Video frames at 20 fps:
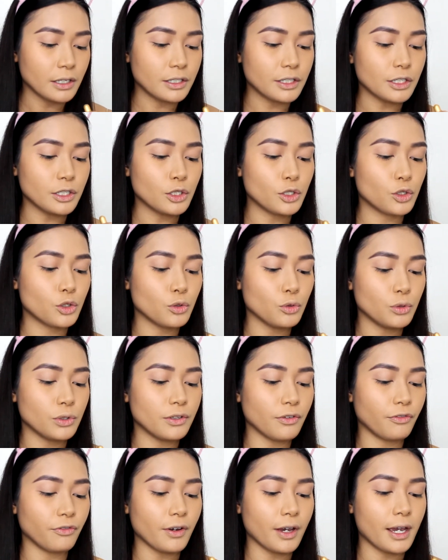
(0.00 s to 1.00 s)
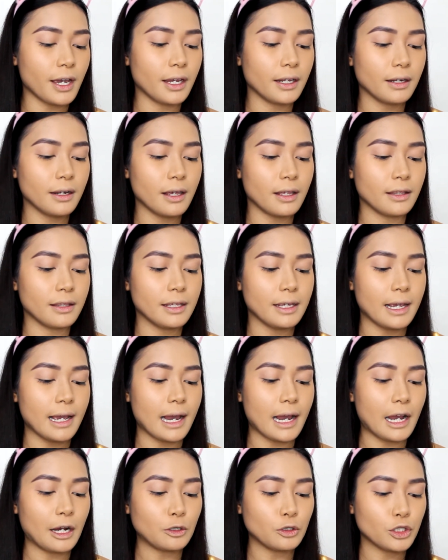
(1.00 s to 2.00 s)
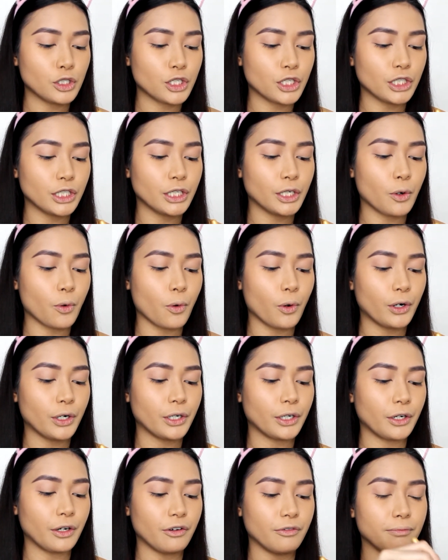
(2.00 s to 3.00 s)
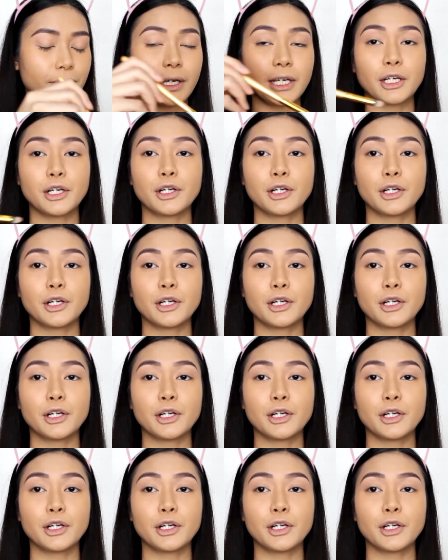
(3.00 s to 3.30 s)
just to define the outer corner of my